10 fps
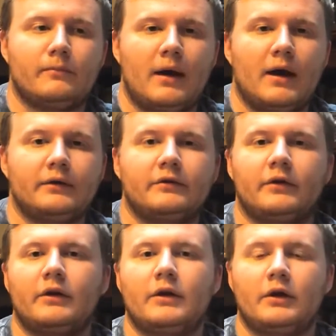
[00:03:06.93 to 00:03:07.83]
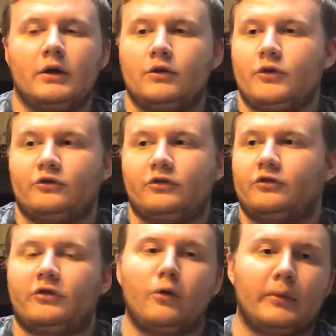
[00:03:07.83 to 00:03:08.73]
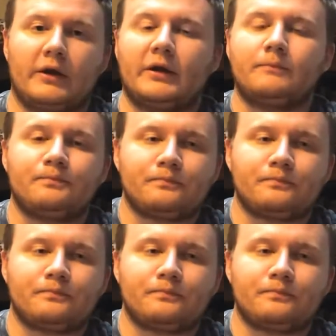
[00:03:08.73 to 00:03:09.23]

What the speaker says: mind. There's just so many.